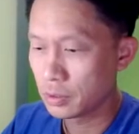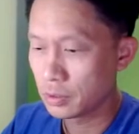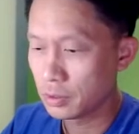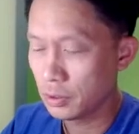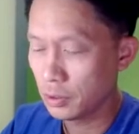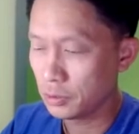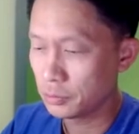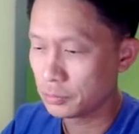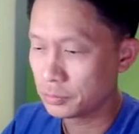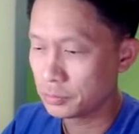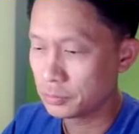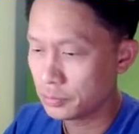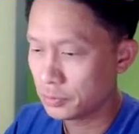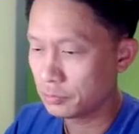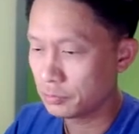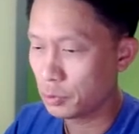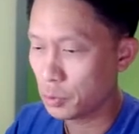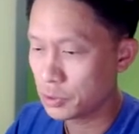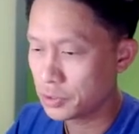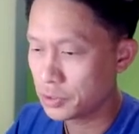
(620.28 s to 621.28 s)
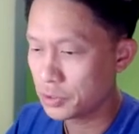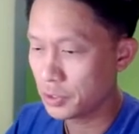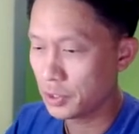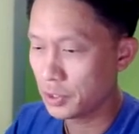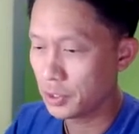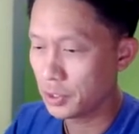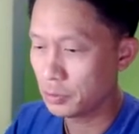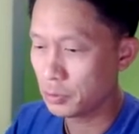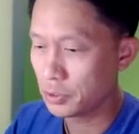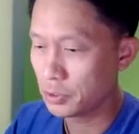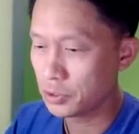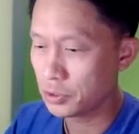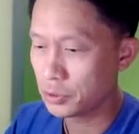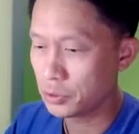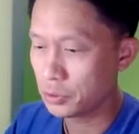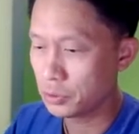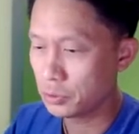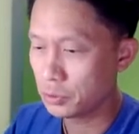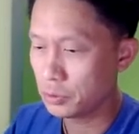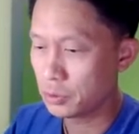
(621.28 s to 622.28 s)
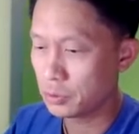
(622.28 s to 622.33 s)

Of course, I want to